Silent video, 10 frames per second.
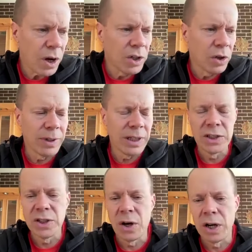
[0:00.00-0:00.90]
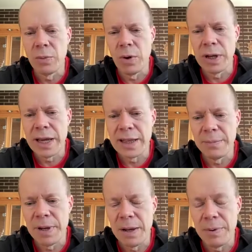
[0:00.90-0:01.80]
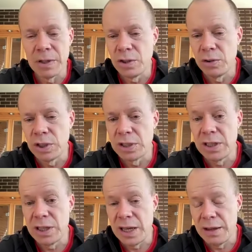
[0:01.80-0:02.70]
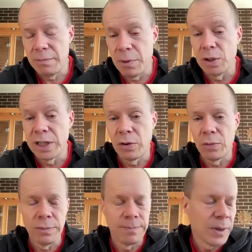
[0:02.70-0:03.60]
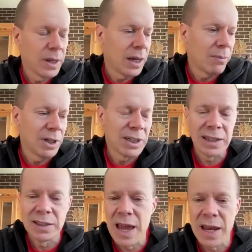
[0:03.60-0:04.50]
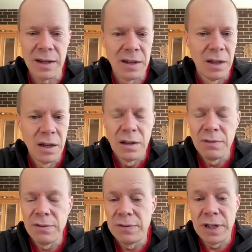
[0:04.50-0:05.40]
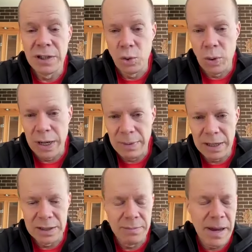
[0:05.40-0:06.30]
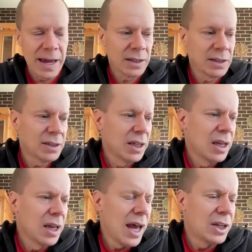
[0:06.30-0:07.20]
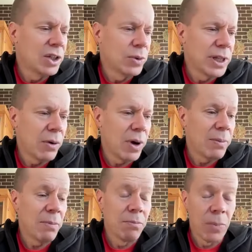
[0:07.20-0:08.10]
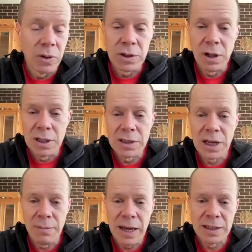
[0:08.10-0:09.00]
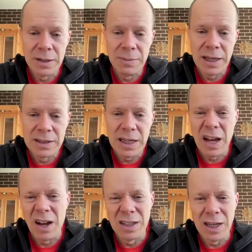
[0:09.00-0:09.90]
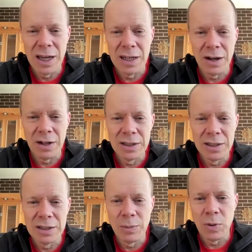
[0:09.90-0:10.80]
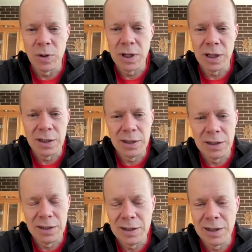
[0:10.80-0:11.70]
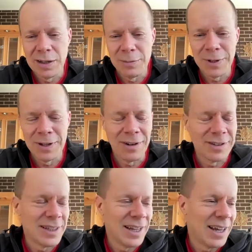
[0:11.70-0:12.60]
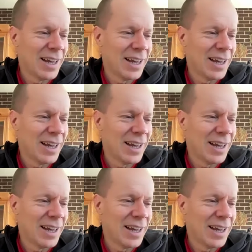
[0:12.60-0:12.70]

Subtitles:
I normally design a workout that people can do just in their motel room. Might take 10, 15, 20 minutes max and do it that way. But most clients come back to me and say, oh, yeah, no, I just did some walking because